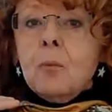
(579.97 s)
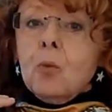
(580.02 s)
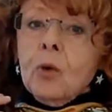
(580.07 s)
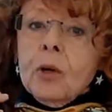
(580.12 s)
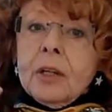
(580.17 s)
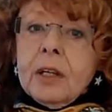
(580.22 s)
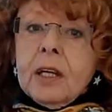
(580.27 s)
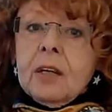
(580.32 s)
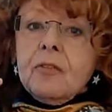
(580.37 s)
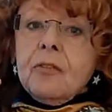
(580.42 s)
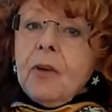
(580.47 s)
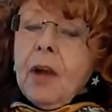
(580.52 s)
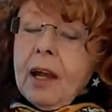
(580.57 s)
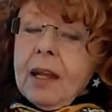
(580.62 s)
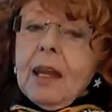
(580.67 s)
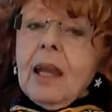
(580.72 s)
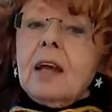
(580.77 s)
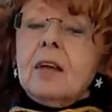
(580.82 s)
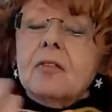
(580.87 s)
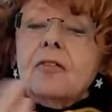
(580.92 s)
working,
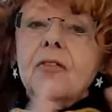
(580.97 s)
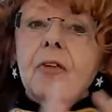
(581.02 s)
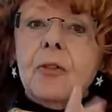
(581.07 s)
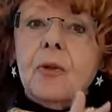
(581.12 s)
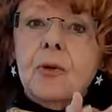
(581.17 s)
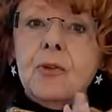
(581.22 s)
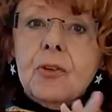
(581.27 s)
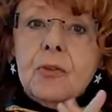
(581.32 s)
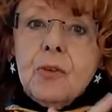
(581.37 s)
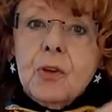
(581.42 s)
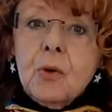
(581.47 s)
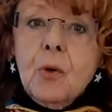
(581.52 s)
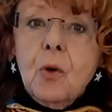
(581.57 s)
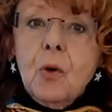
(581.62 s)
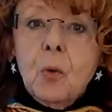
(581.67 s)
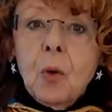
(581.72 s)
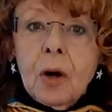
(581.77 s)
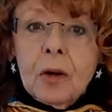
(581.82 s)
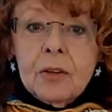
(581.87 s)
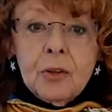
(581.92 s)
again, for those of you
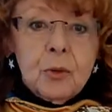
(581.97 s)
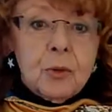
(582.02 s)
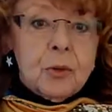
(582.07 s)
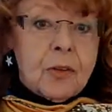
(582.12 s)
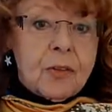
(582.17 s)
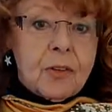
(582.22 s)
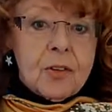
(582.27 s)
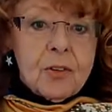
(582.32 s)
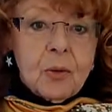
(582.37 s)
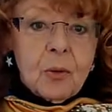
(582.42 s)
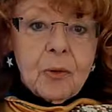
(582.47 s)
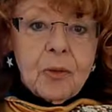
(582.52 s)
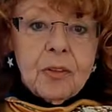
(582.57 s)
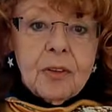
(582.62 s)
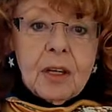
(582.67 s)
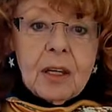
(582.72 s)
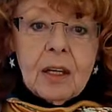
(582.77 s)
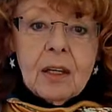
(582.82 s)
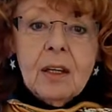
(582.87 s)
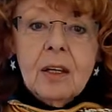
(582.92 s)
who are new to this whole
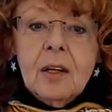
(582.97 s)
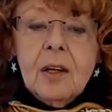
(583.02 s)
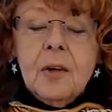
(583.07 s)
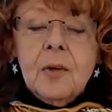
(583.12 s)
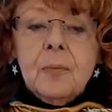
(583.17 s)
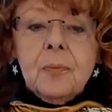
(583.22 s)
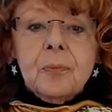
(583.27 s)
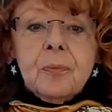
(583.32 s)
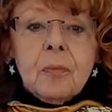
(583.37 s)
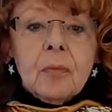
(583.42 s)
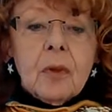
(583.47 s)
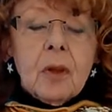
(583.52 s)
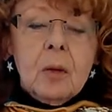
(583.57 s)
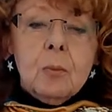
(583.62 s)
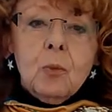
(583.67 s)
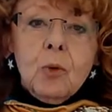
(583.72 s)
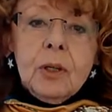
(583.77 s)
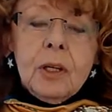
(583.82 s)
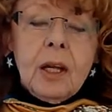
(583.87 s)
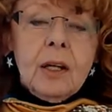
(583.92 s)
thing,
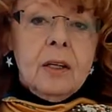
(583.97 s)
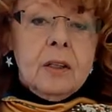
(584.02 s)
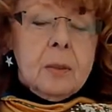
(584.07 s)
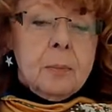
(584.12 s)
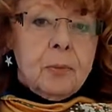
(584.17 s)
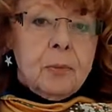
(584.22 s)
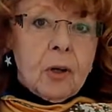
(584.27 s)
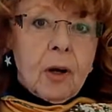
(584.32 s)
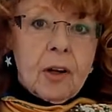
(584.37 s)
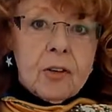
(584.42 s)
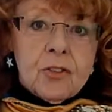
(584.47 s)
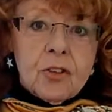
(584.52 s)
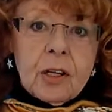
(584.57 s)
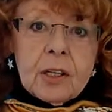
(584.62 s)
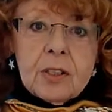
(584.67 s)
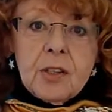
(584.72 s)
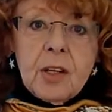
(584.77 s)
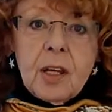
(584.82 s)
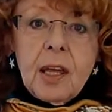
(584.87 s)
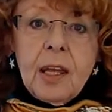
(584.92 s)
I'm working on a
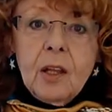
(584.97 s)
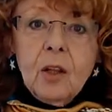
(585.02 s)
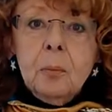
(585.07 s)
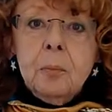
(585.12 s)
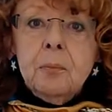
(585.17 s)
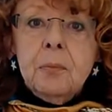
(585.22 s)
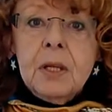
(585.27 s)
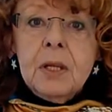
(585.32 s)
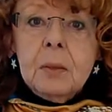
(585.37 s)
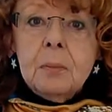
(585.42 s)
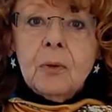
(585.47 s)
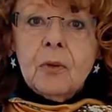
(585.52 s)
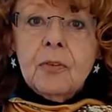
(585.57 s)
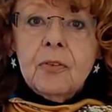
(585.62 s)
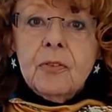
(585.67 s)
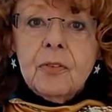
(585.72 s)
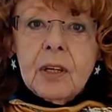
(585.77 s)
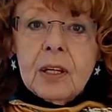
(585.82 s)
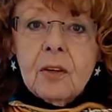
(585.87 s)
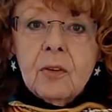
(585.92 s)
project to help people
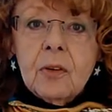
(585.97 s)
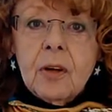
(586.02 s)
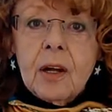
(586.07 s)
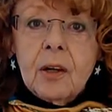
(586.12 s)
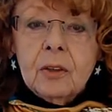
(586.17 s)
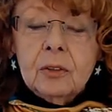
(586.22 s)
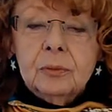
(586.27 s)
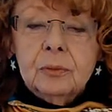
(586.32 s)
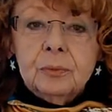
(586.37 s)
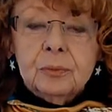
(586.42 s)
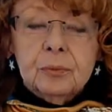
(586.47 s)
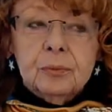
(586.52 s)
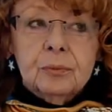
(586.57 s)
figure out